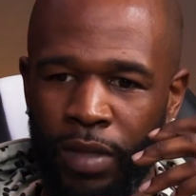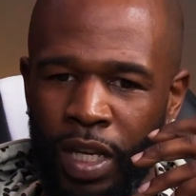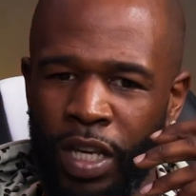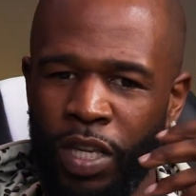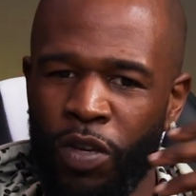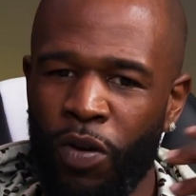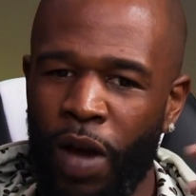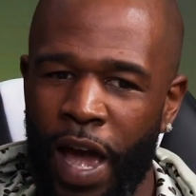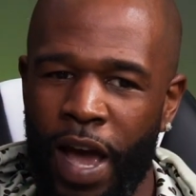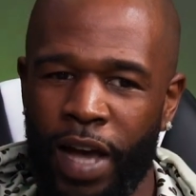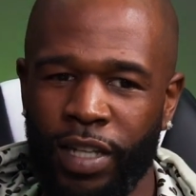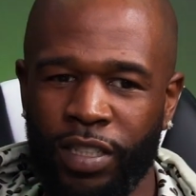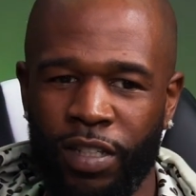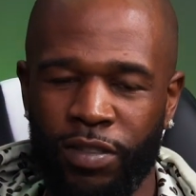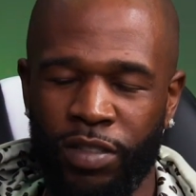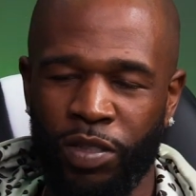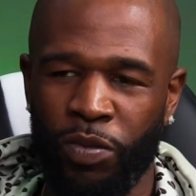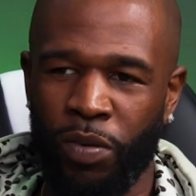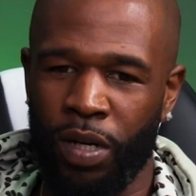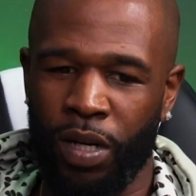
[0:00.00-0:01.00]
You ask her
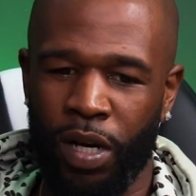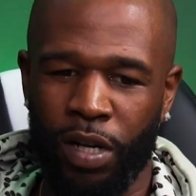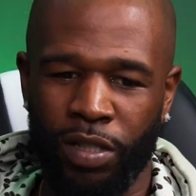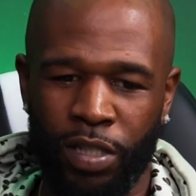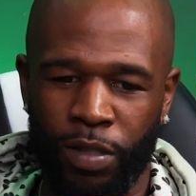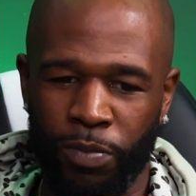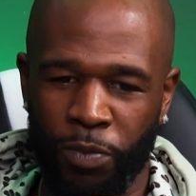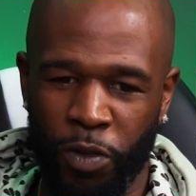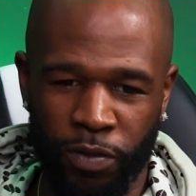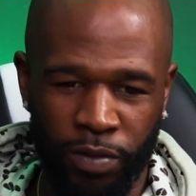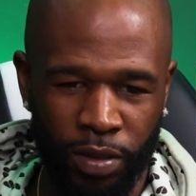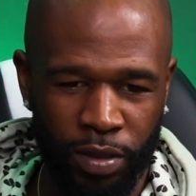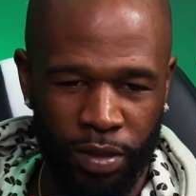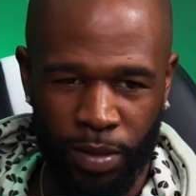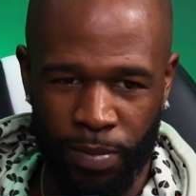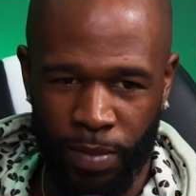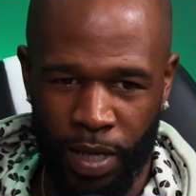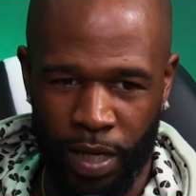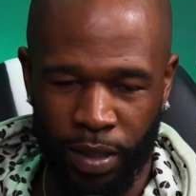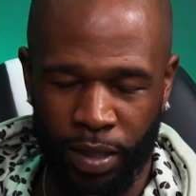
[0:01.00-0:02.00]
if she want to go to the movies or
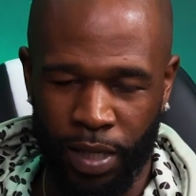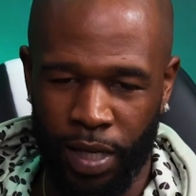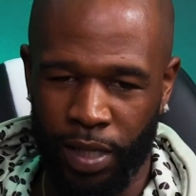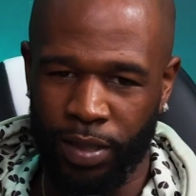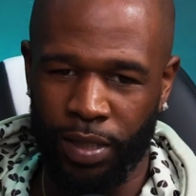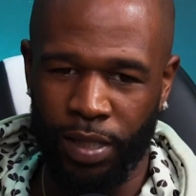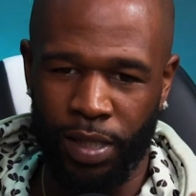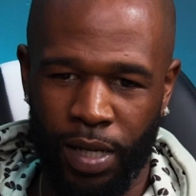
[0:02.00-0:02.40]
something like that.